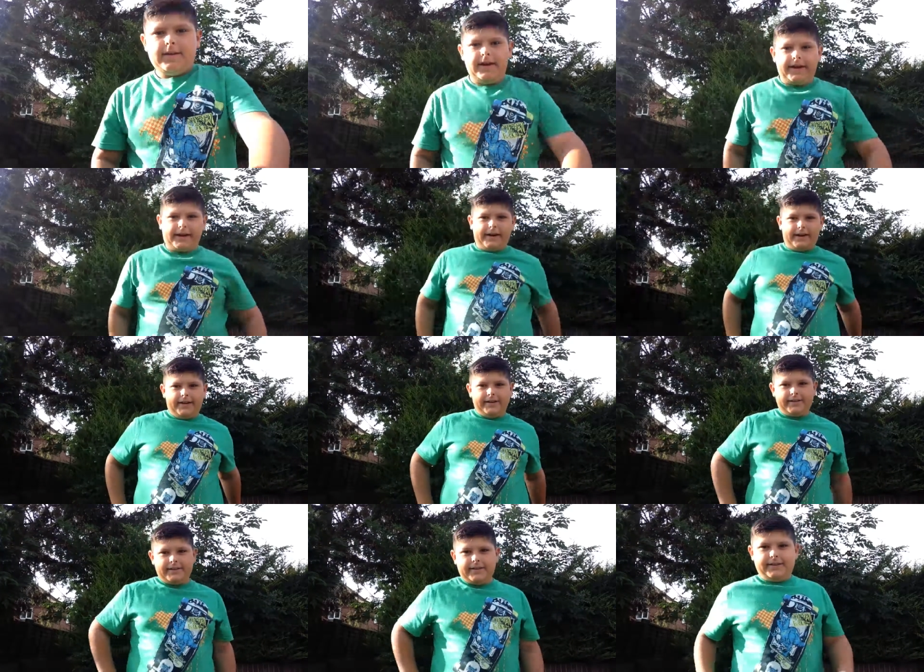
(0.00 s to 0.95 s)
Hey
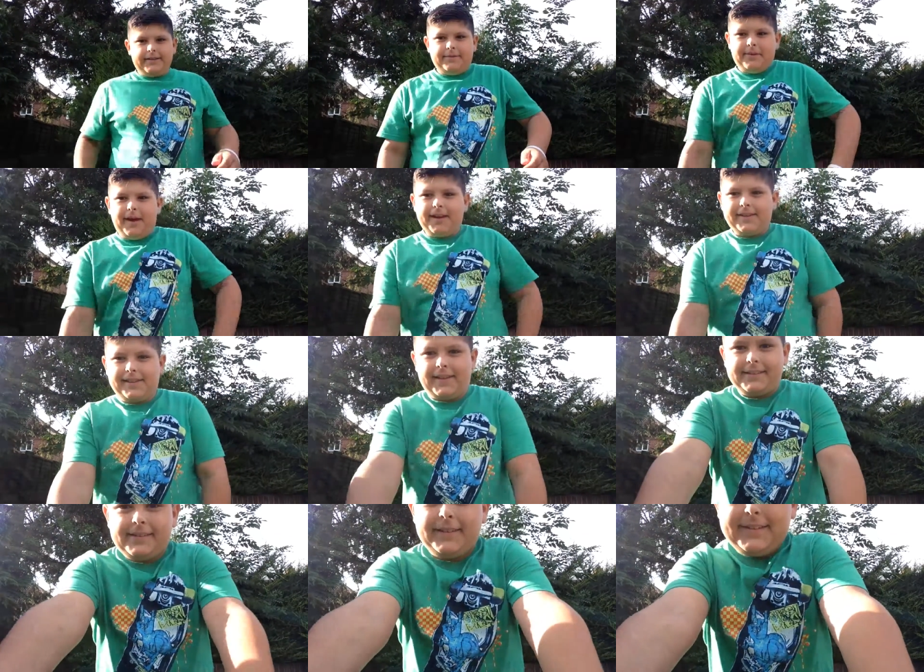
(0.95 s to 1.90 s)
guys, this is Max,
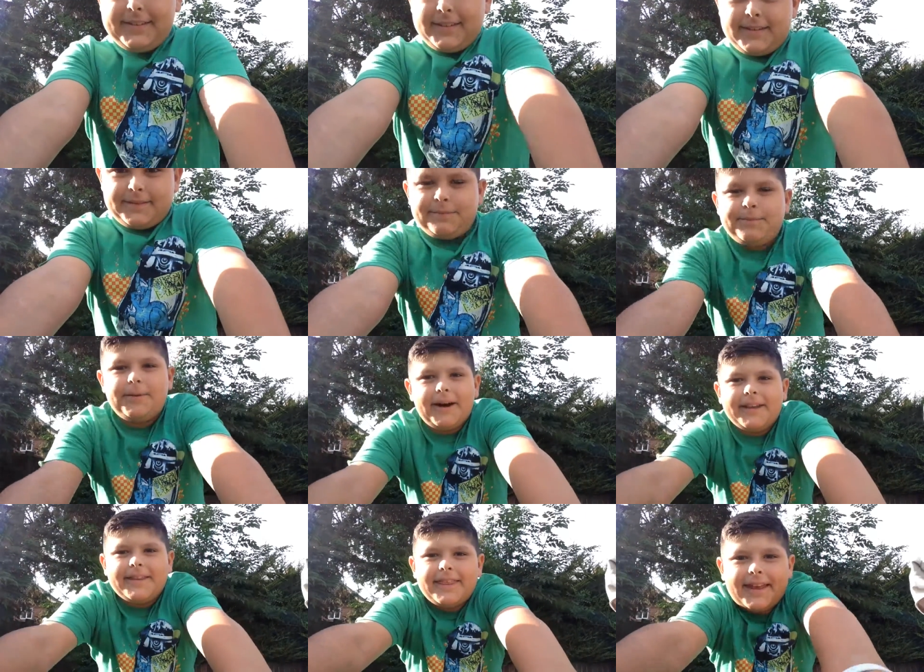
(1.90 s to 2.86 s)
and
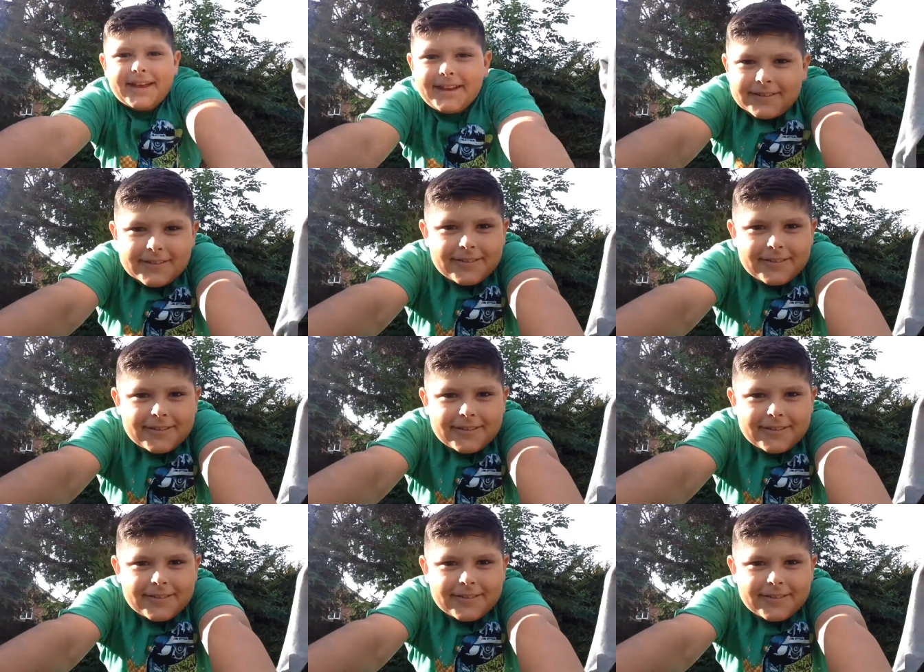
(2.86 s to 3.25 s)
by the